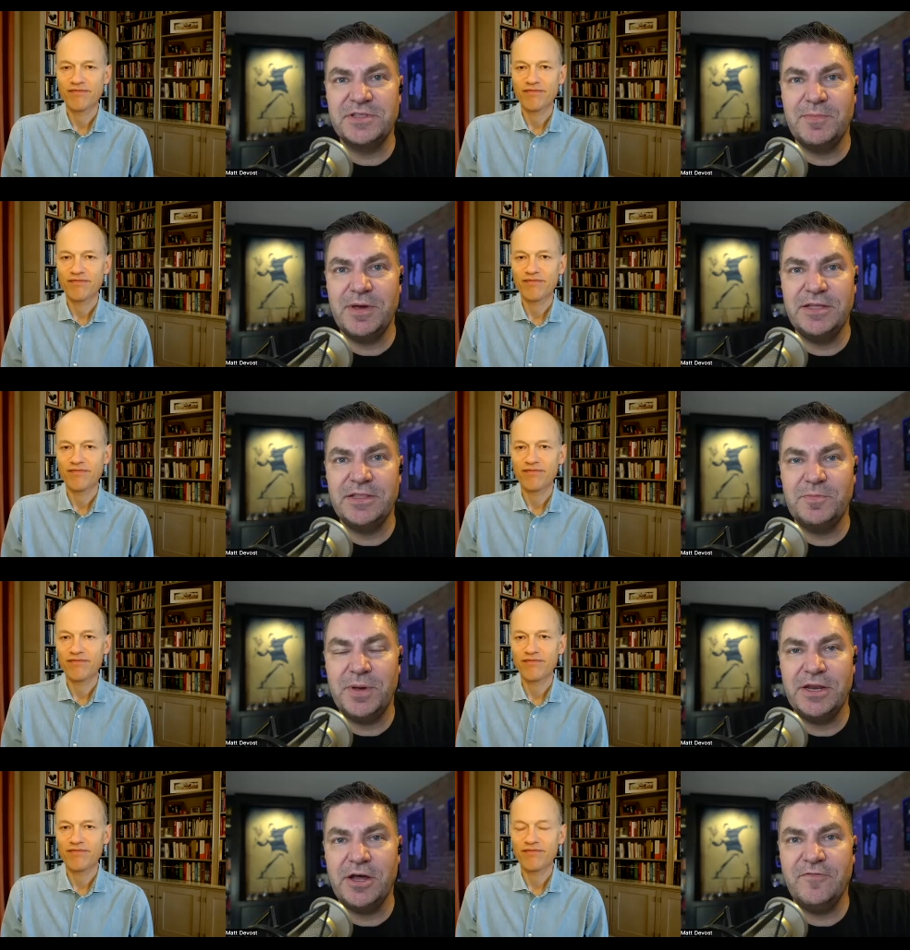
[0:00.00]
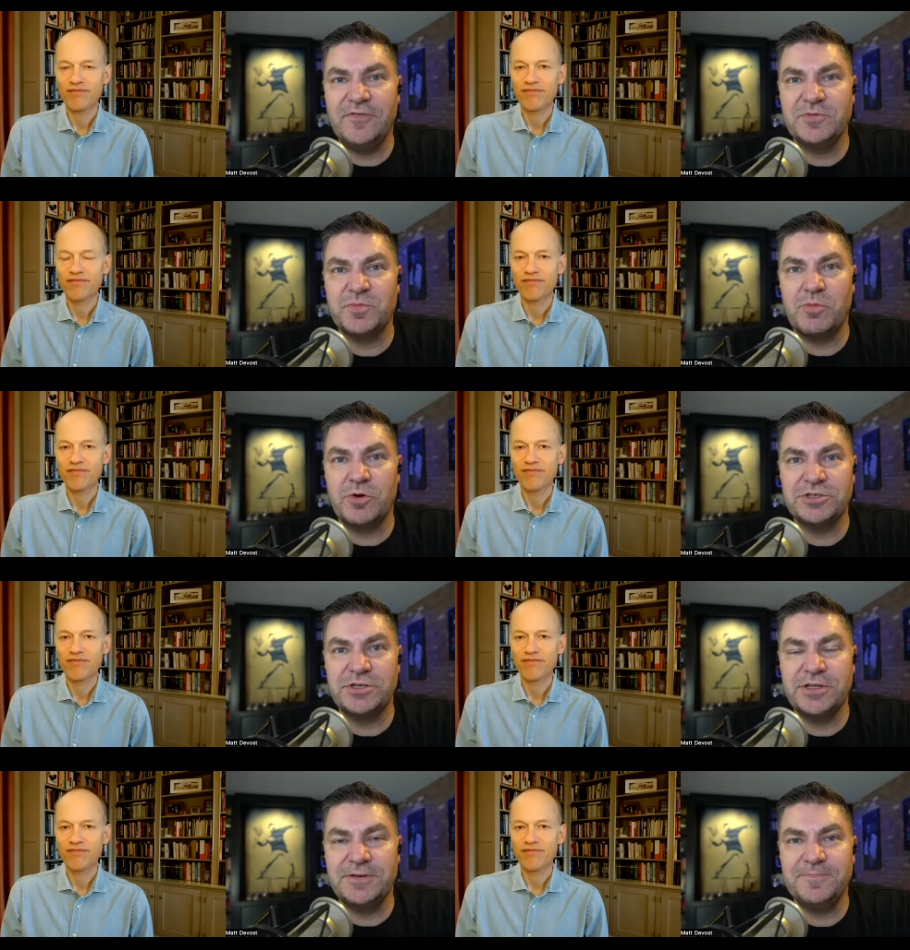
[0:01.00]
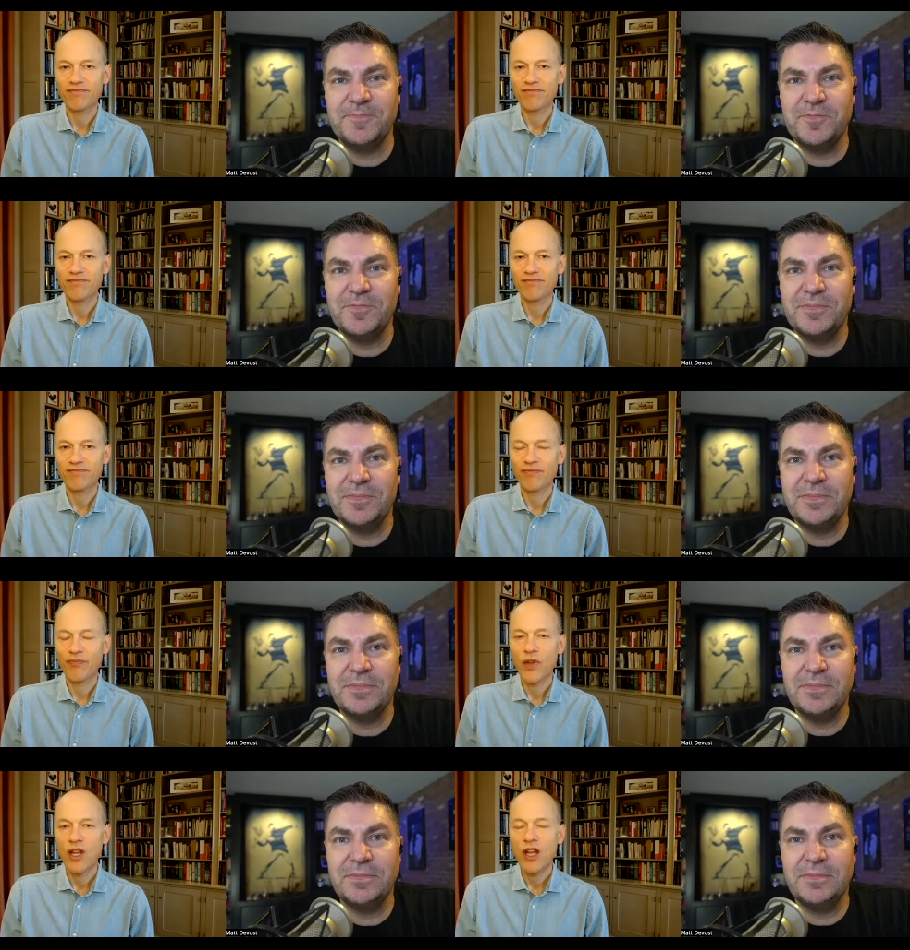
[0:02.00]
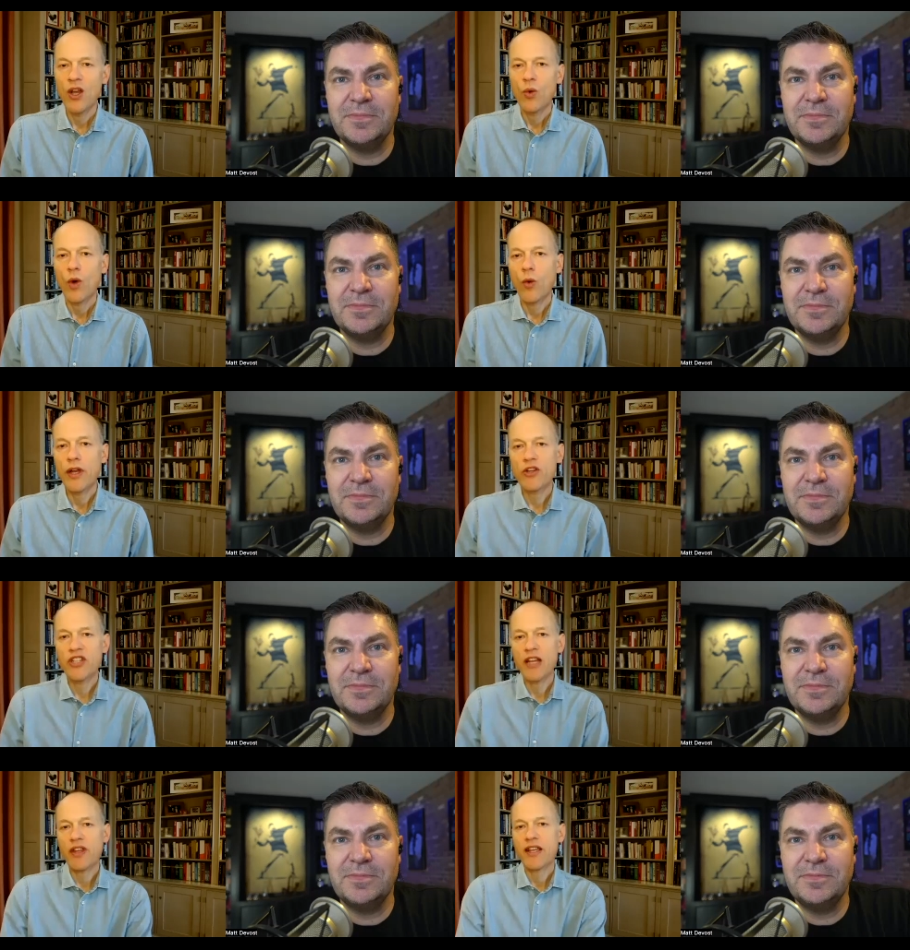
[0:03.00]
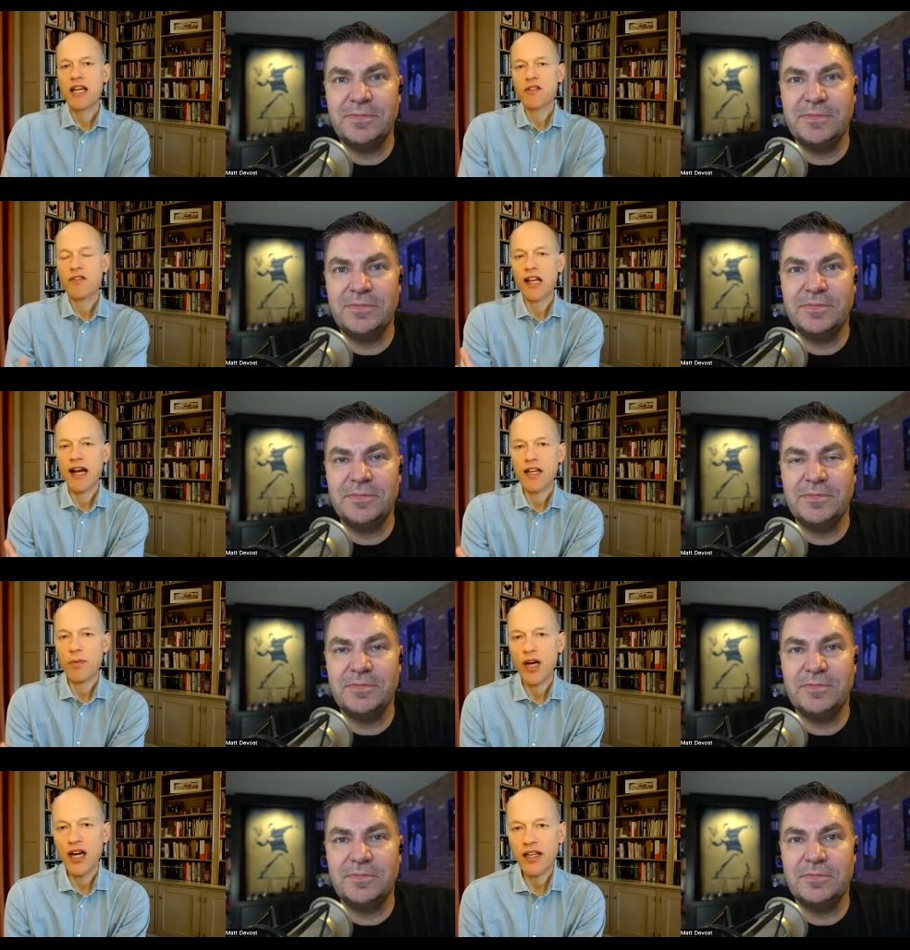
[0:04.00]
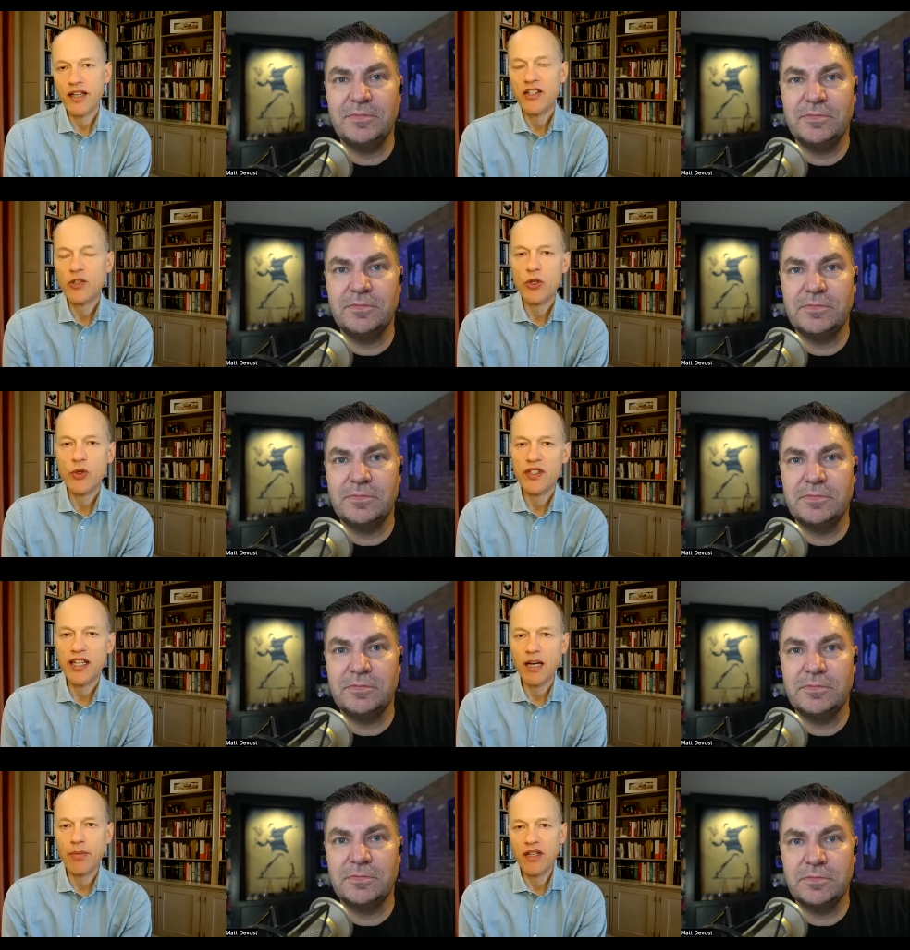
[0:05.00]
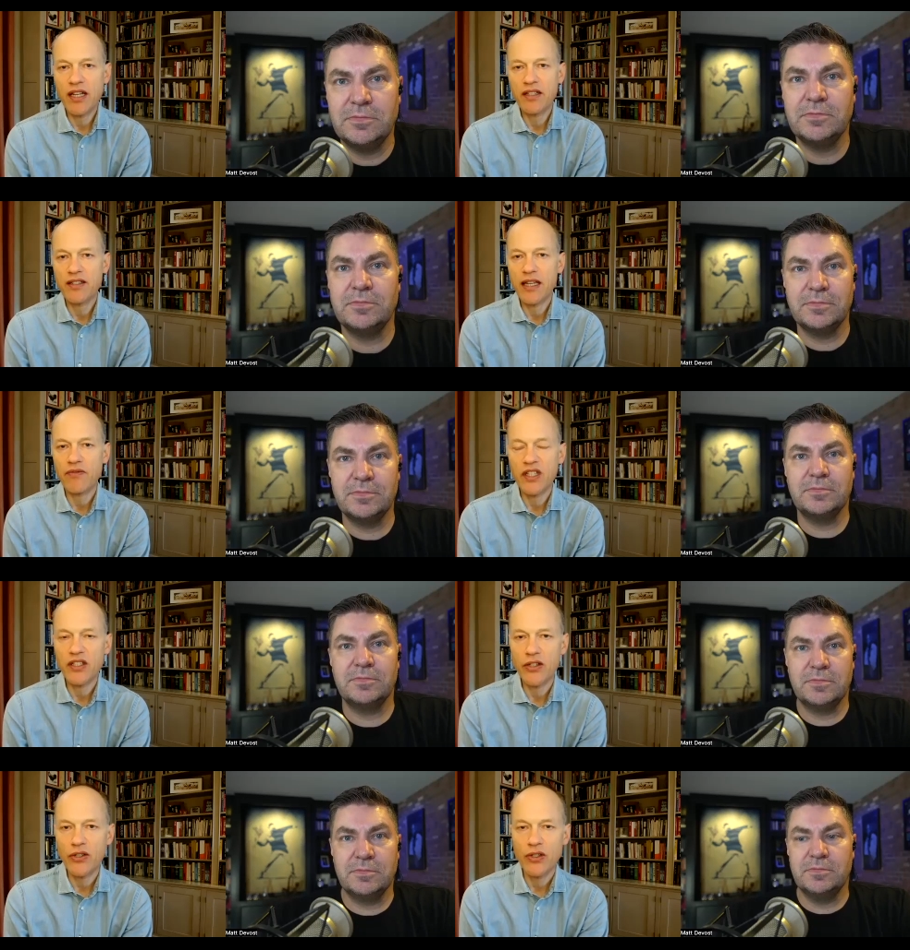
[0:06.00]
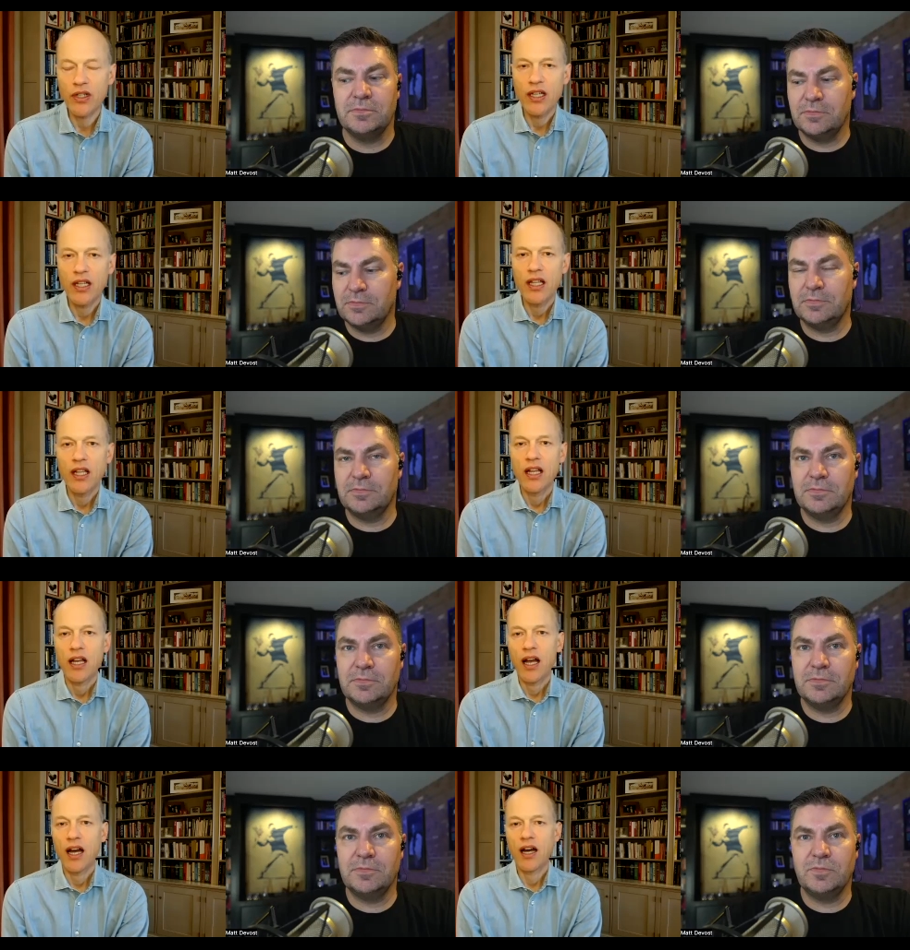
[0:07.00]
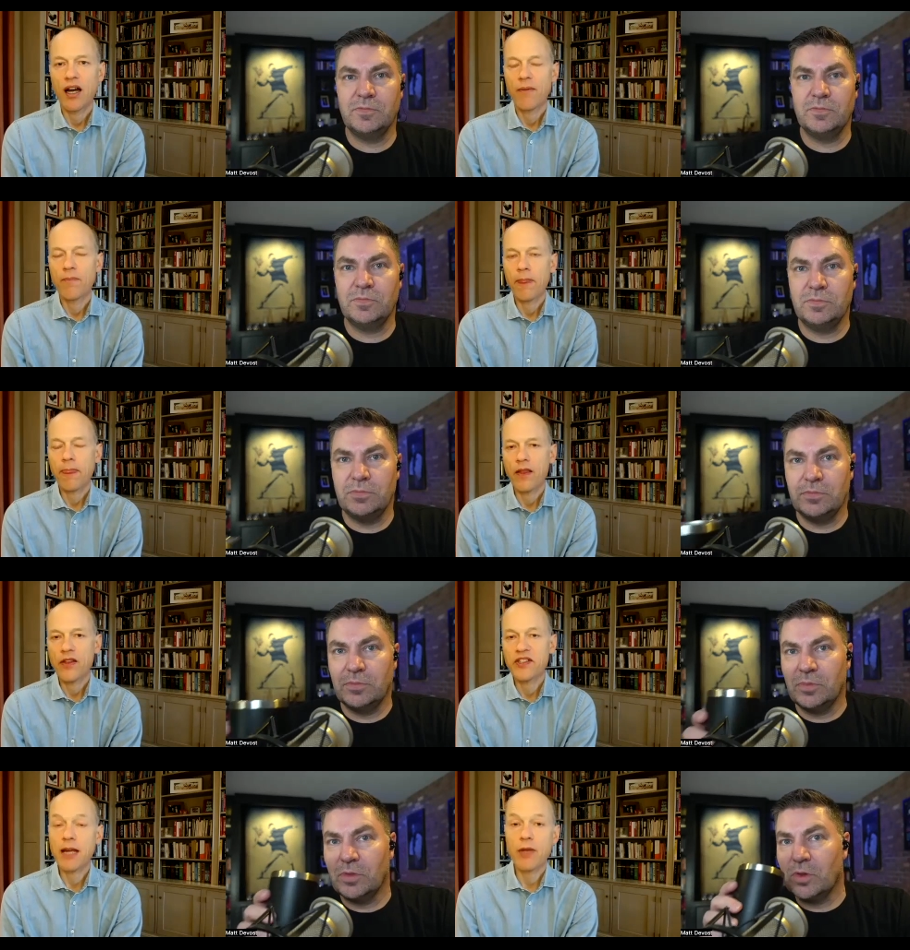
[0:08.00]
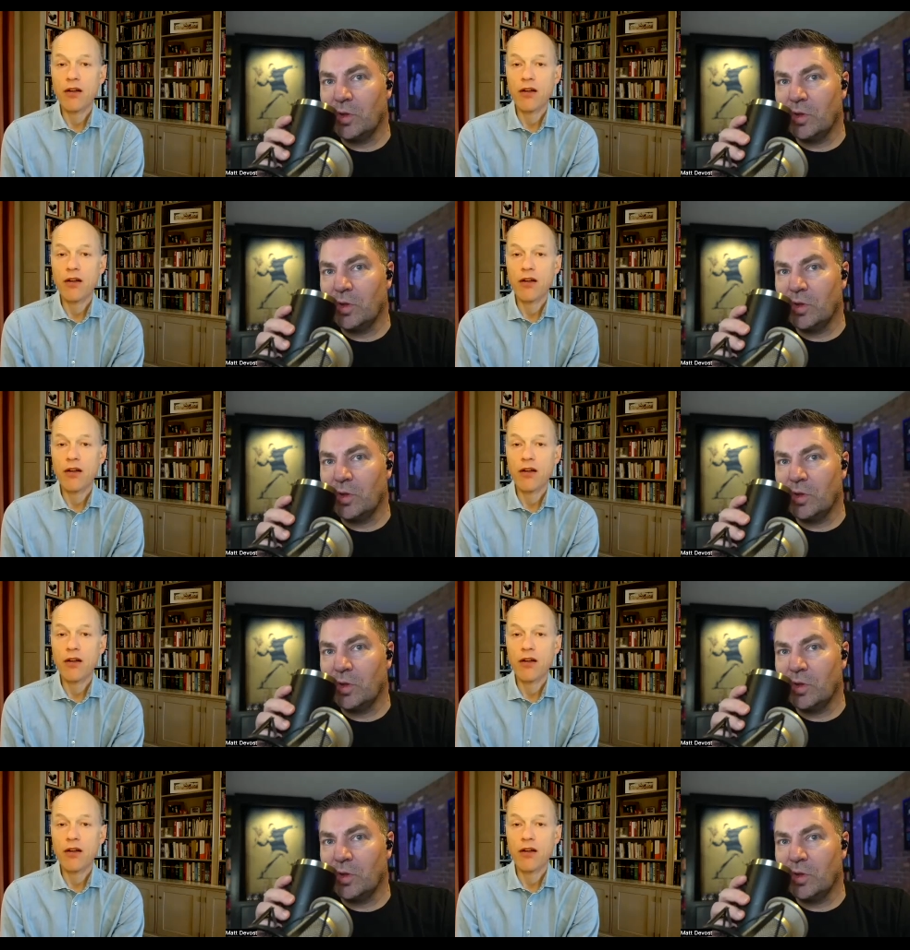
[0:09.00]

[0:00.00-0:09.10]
Speaker 1: they made that paid off disproportionately?
Speaker 2: Well, we could take the case of Kleiner Perkins, which was set up in nineteen seventy-two. Um, the same year,